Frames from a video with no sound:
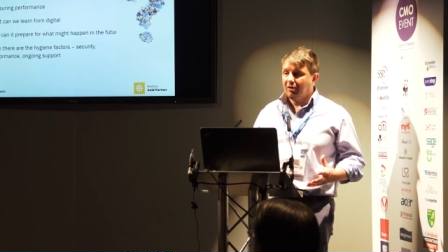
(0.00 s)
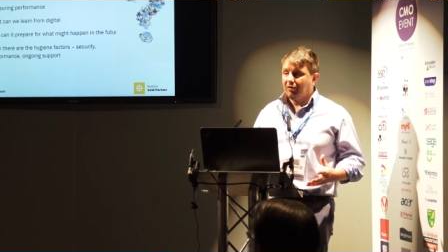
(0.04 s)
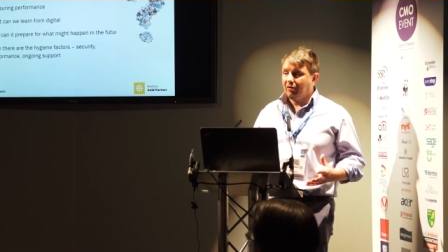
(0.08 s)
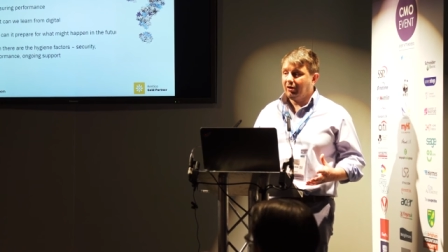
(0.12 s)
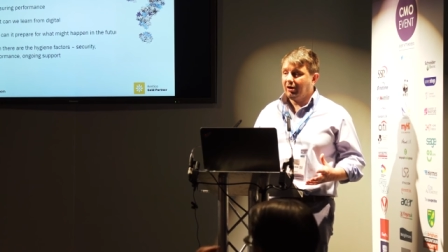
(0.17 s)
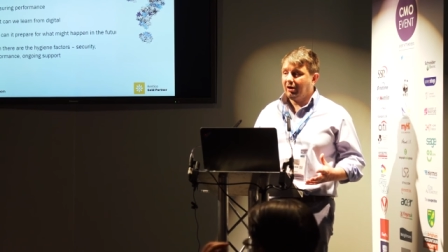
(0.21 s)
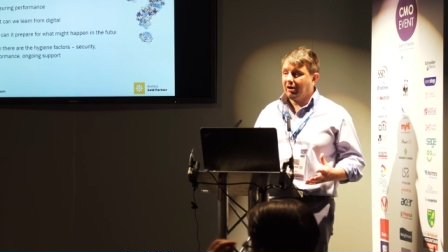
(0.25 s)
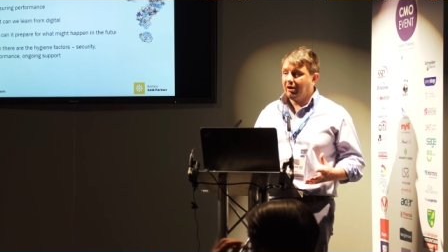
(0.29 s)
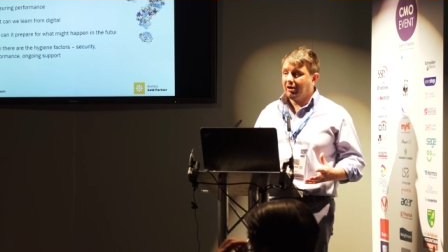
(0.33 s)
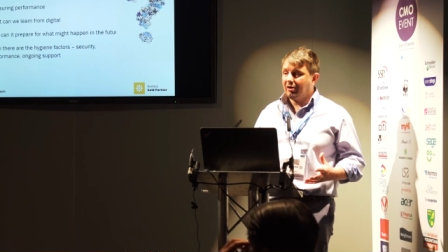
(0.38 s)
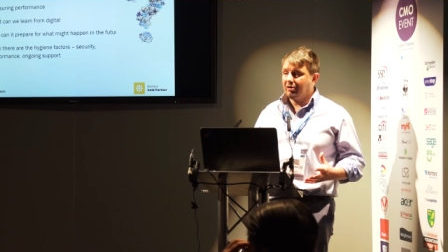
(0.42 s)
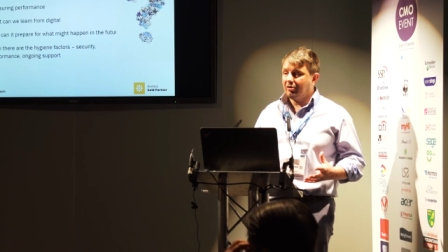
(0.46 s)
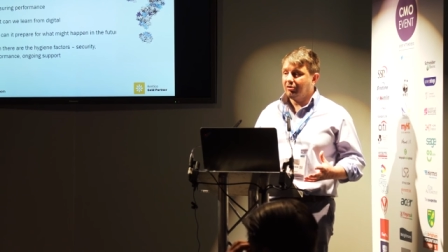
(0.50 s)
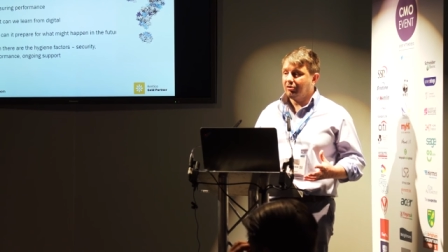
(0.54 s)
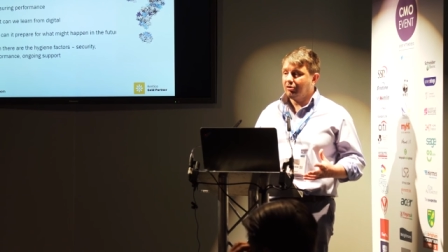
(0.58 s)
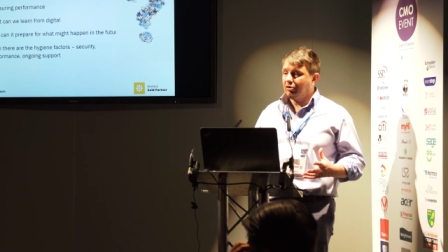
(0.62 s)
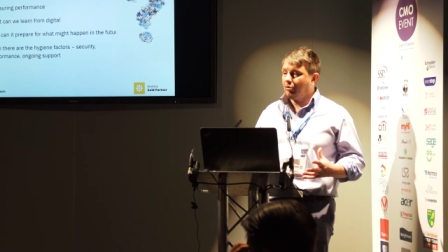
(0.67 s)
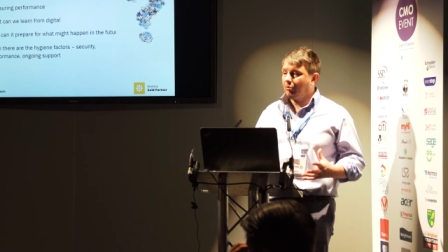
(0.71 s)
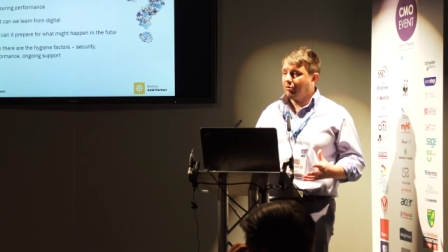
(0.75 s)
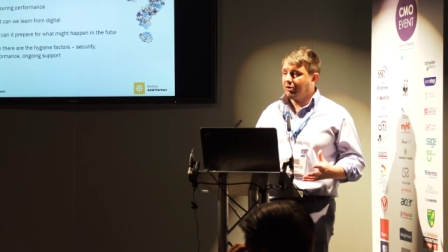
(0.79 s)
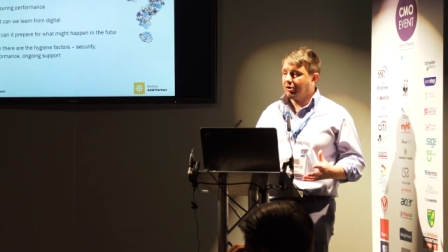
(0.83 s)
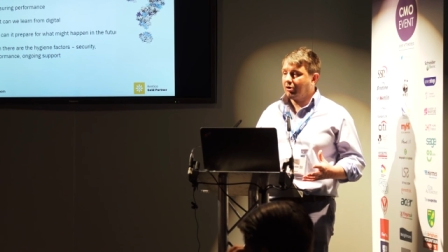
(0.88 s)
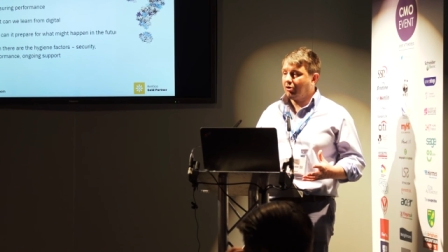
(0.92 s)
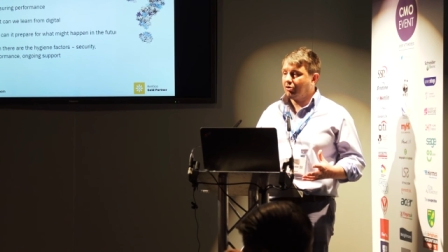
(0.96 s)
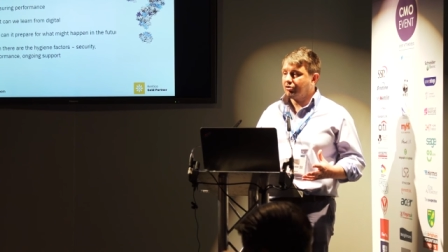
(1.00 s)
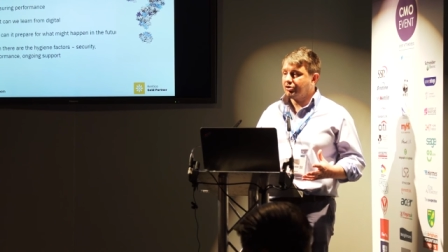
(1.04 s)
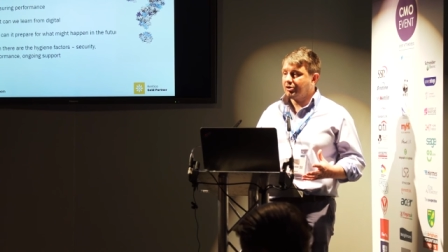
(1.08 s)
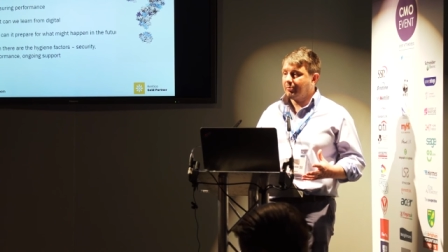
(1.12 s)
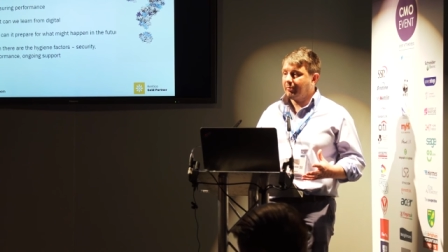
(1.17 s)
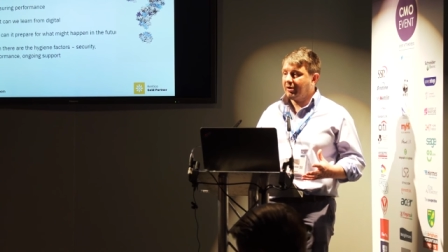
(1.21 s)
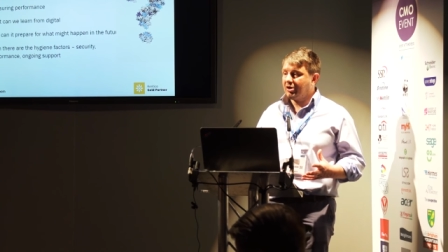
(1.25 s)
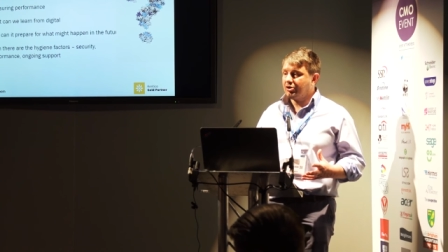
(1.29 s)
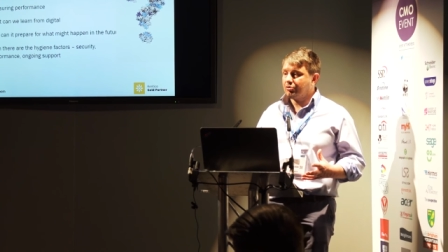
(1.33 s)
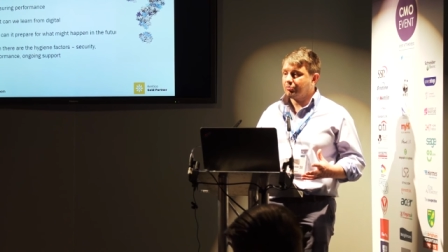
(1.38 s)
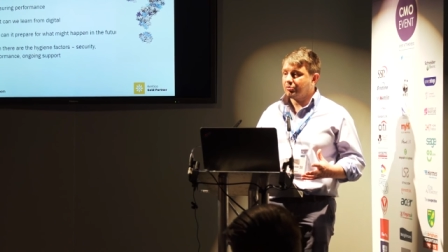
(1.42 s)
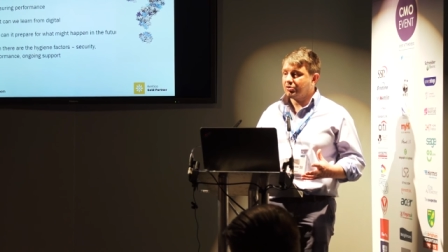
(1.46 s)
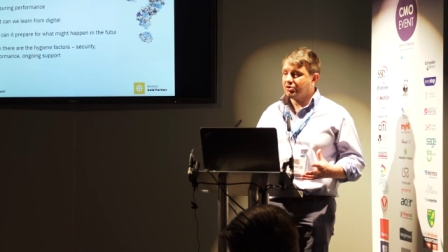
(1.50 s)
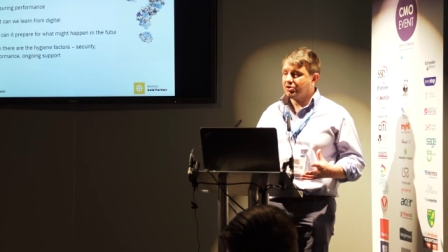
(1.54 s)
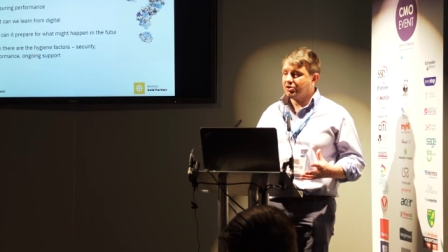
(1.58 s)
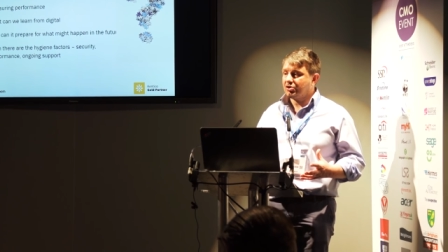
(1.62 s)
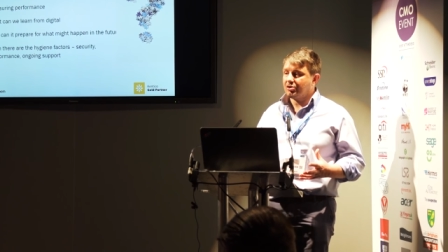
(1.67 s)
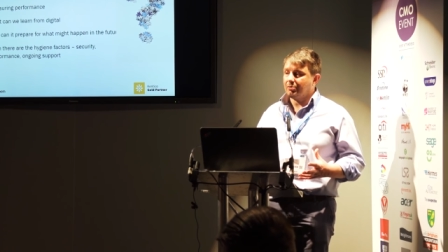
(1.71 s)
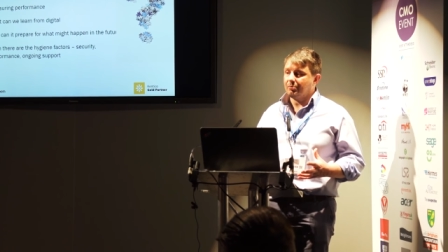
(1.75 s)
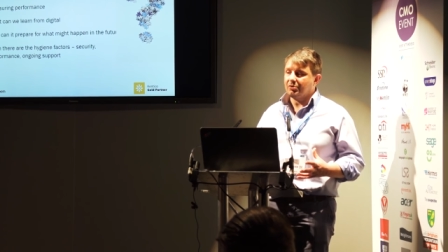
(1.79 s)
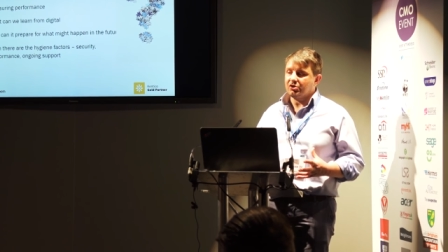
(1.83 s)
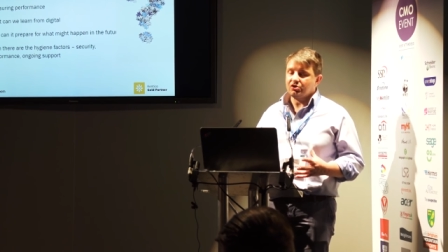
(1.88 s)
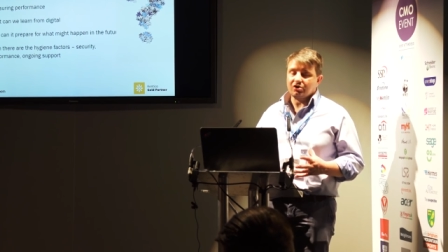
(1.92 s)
then you don't want a content management system